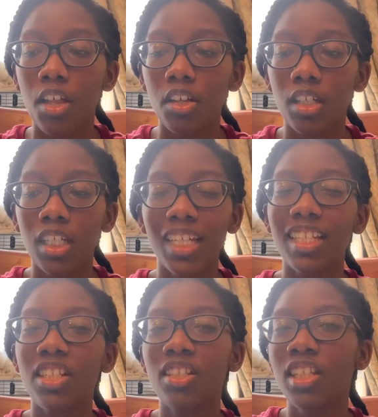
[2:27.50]

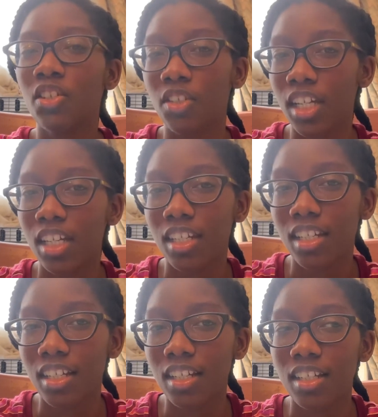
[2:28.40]
considered
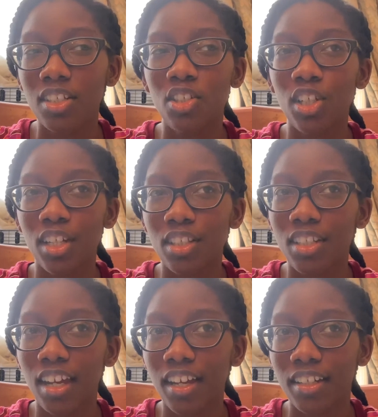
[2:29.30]
it
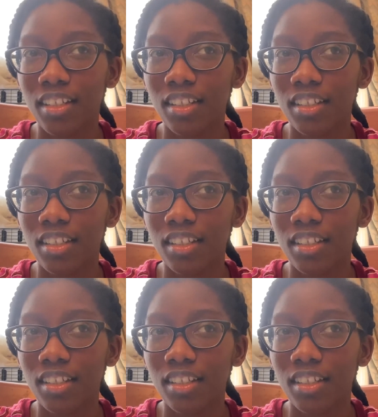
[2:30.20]
just yet.